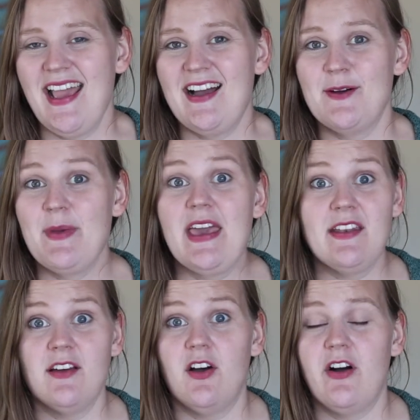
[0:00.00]

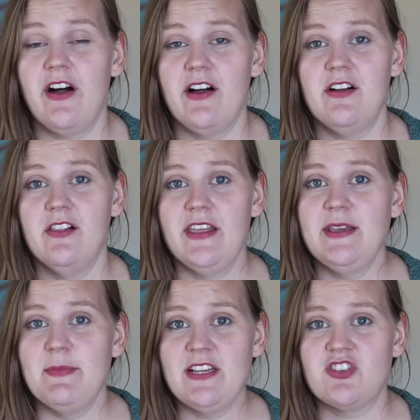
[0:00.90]
And I'll
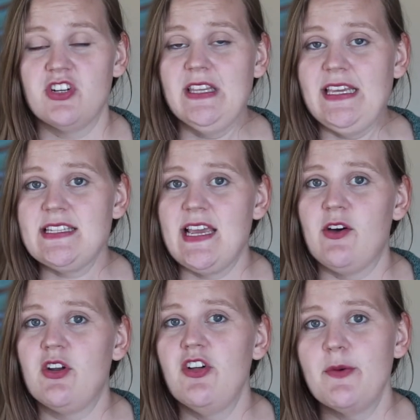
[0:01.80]
make sure to link
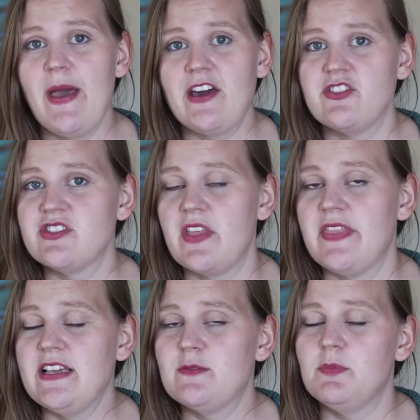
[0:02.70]
down all the patterns and
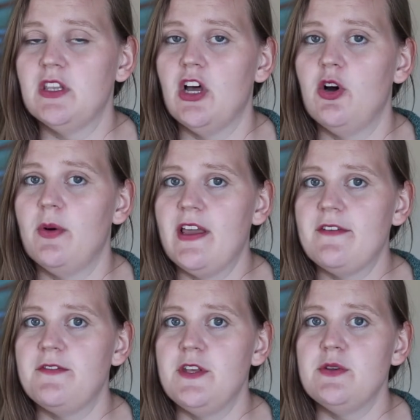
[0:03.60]
things below
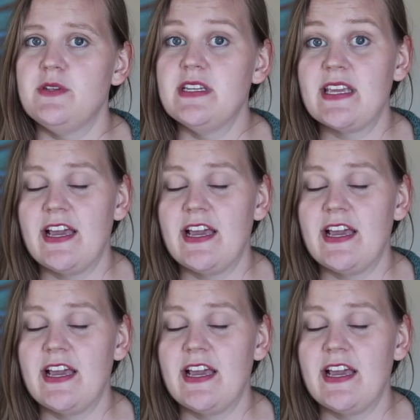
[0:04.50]
if you didn't